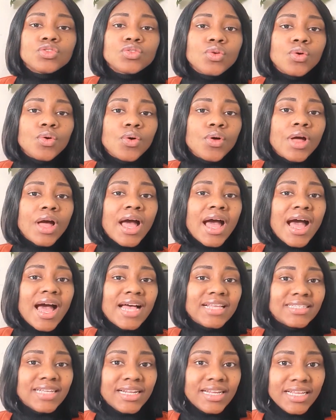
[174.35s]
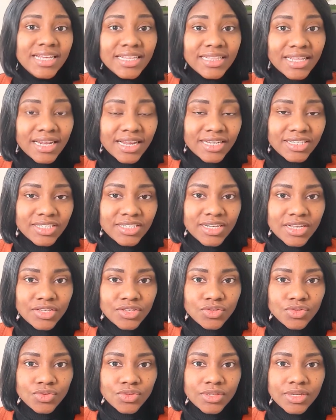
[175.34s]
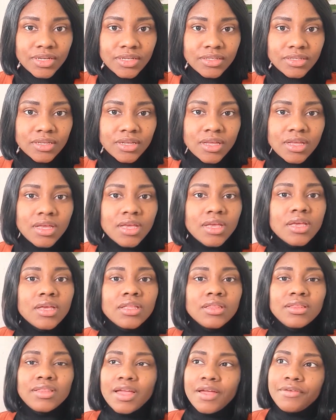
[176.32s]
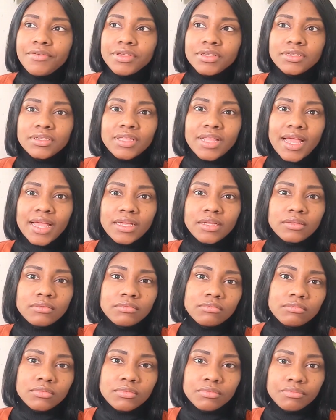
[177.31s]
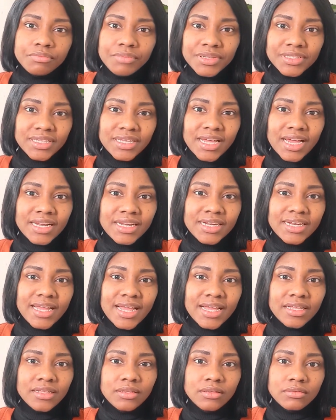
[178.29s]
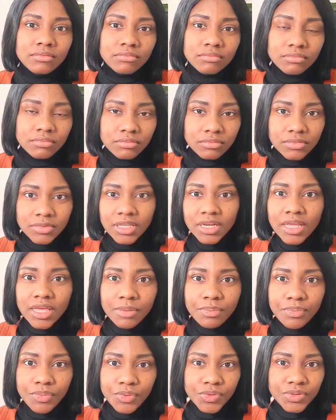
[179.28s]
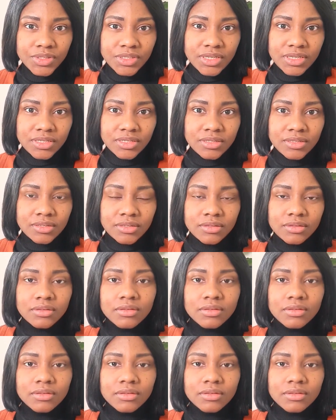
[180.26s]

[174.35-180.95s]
So as an international student, there is like basically like three process.